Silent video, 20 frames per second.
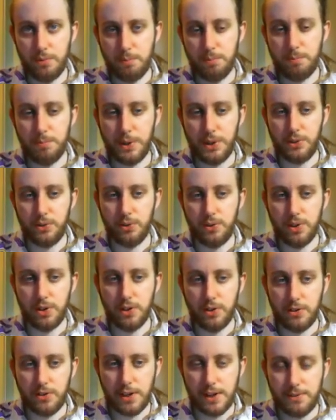but you
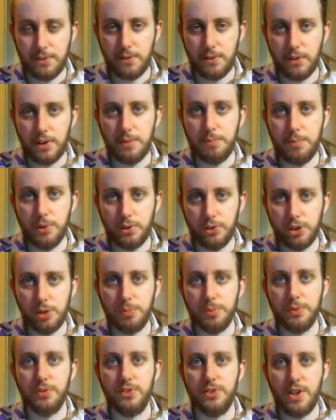can definitely build up
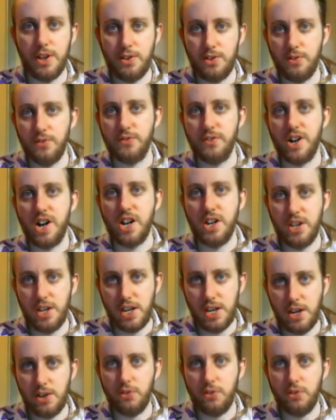a sense of unease